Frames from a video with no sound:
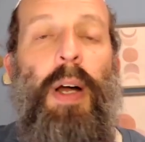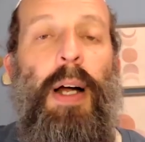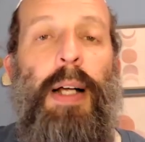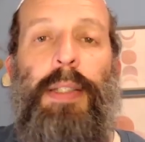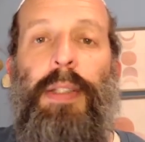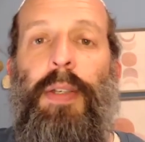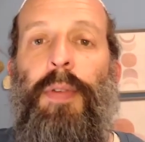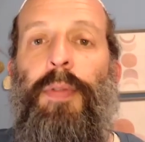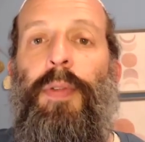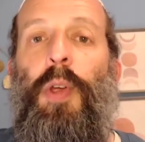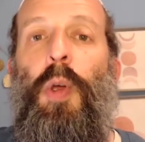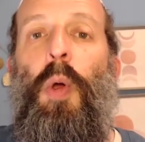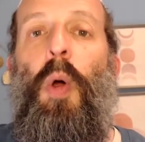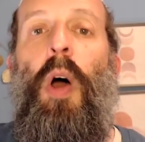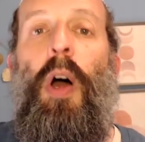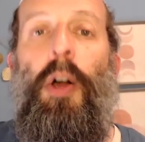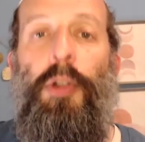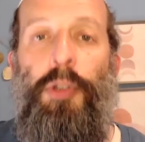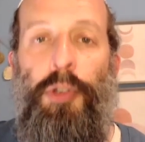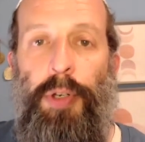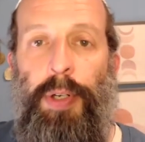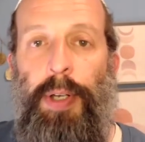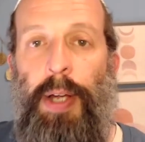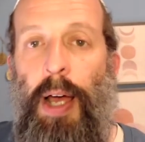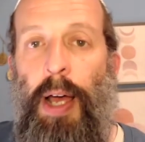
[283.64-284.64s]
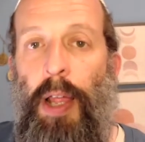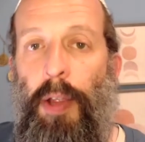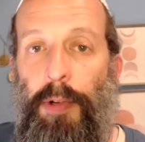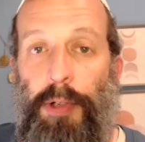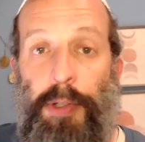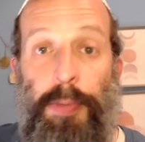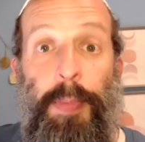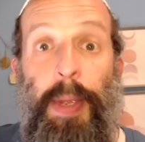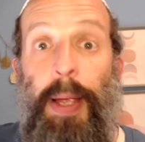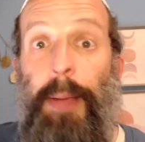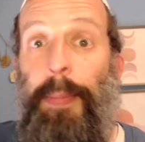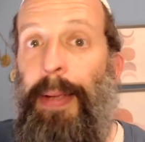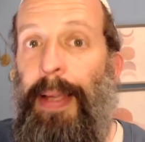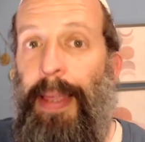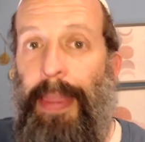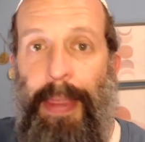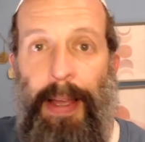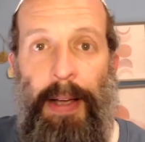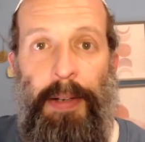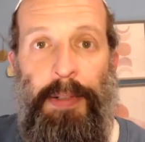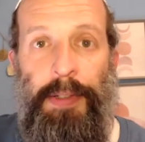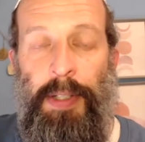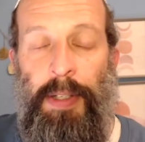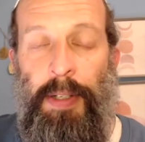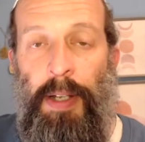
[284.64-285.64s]
cost a few hundred dollars, maybe
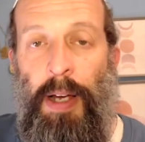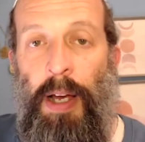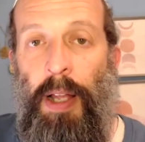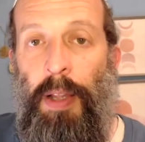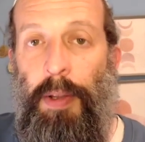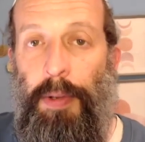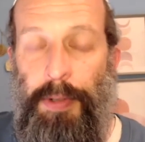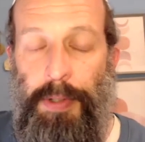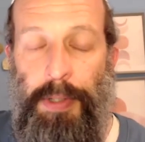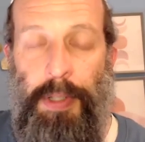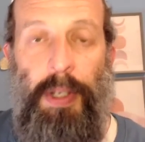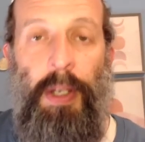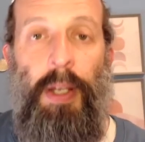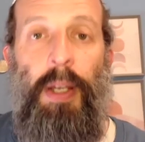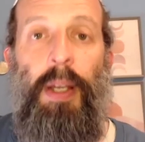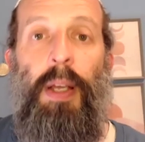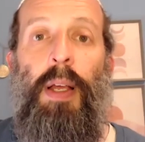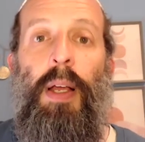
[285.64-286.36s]
$1,000.